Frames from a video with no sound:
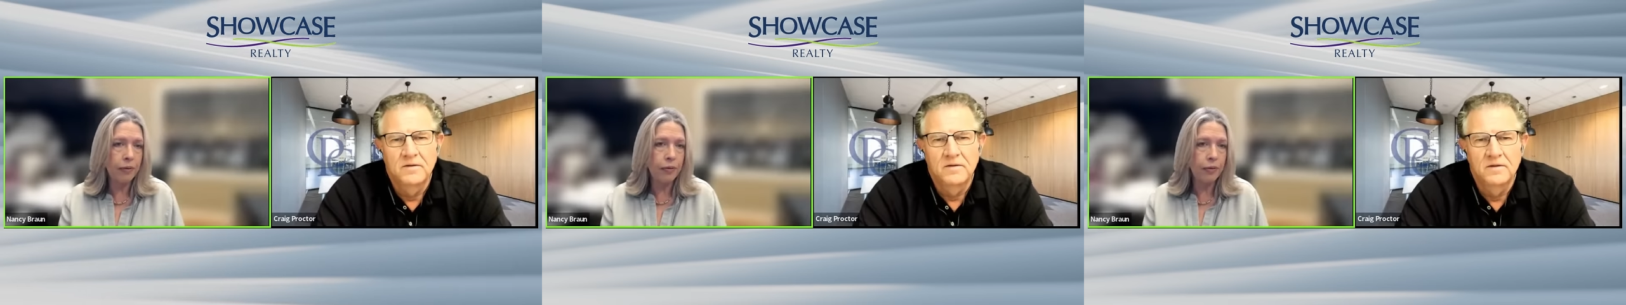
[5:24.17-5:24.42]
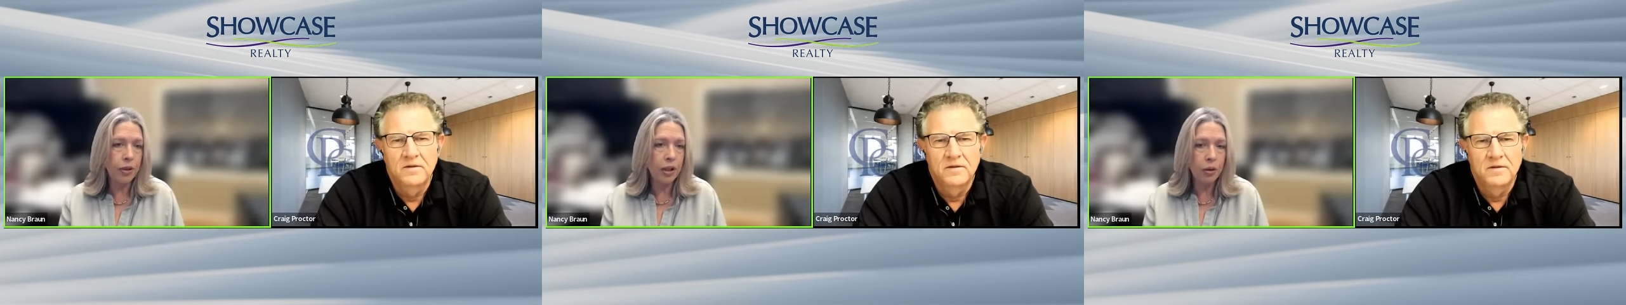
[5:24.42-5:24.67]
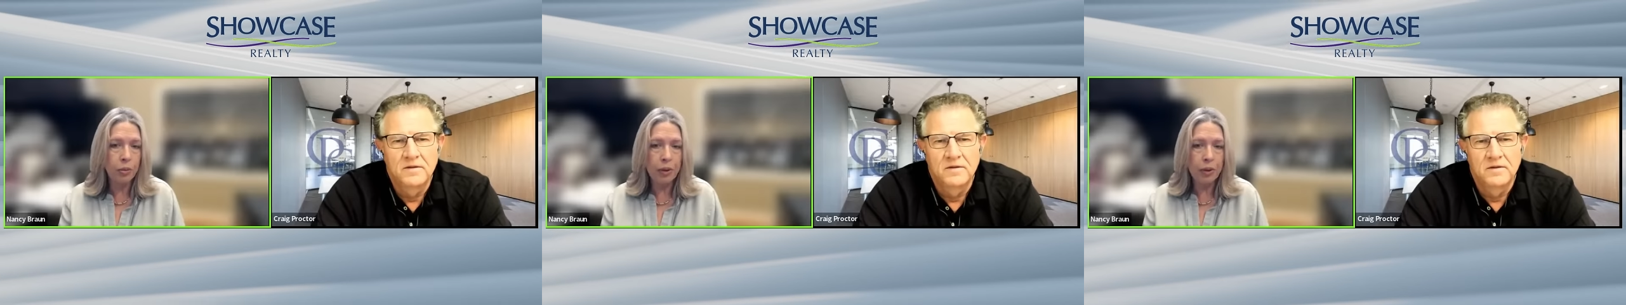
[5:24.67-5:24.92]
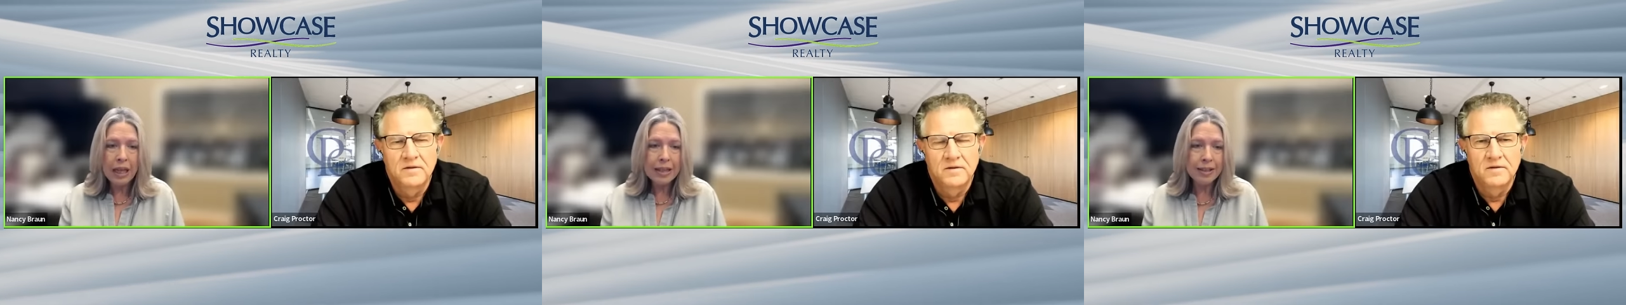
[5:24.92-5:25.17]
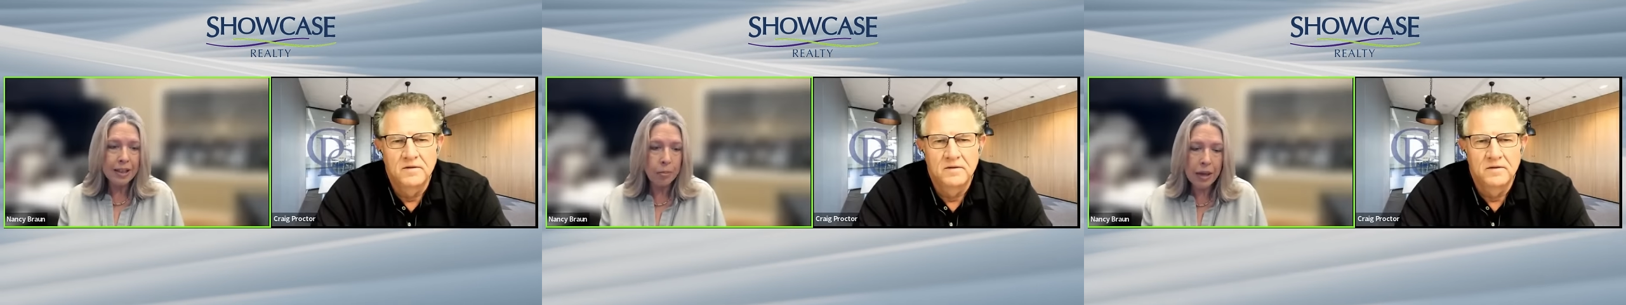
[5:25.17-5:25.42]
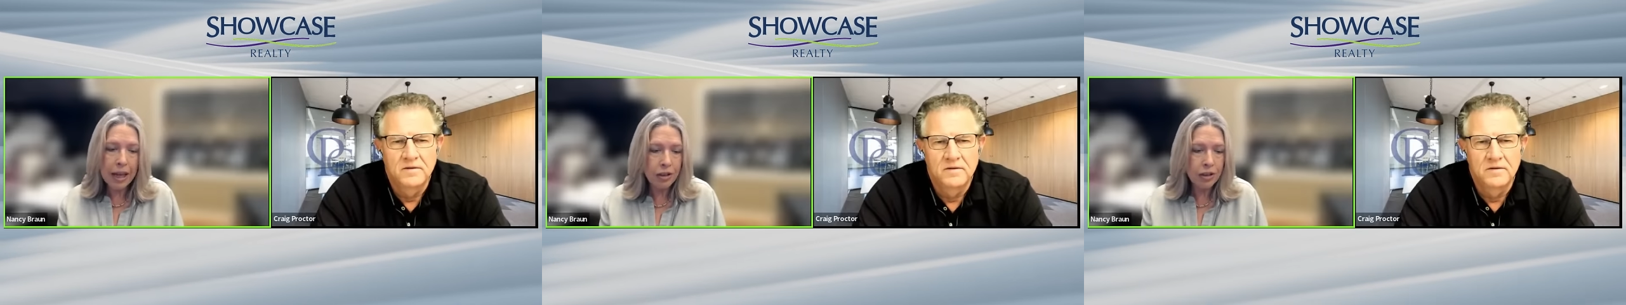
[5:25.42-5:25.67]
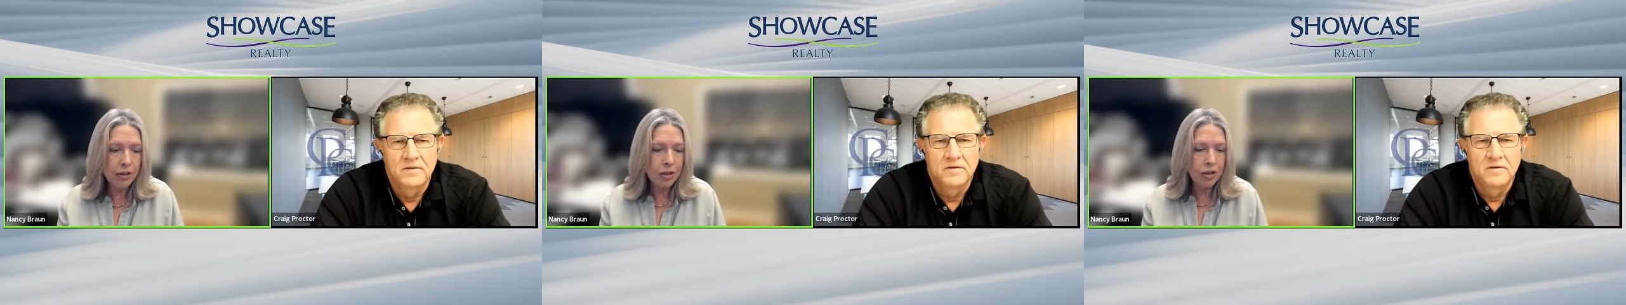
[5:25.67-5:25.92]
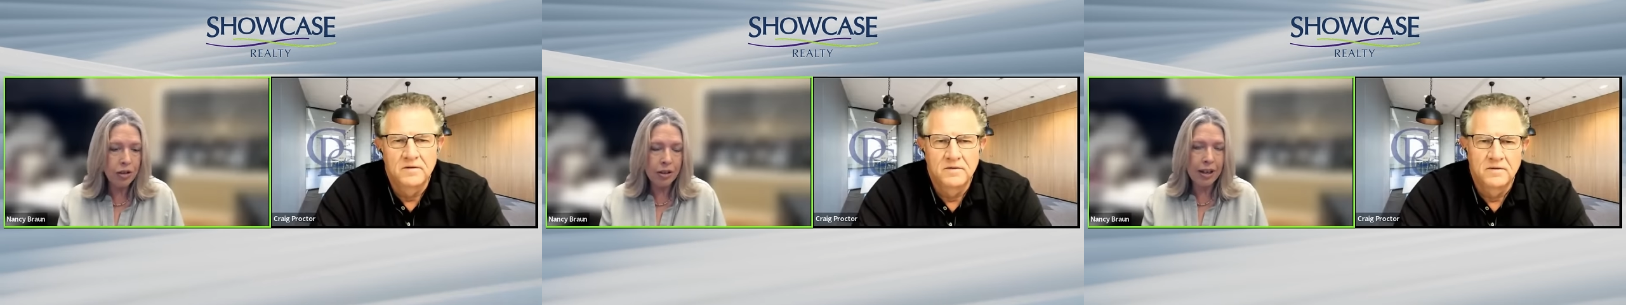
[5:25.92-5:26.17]
Speaker 1: If, you know, some
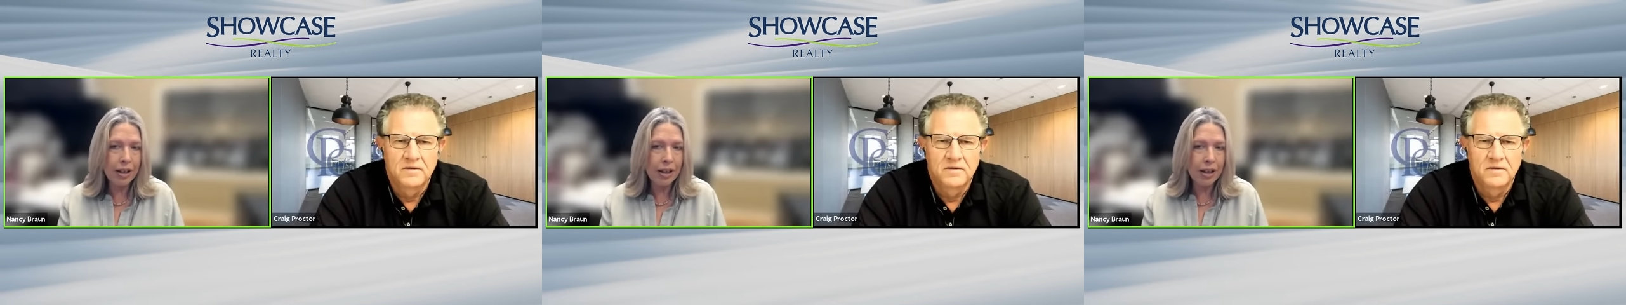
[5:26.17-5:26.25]
agents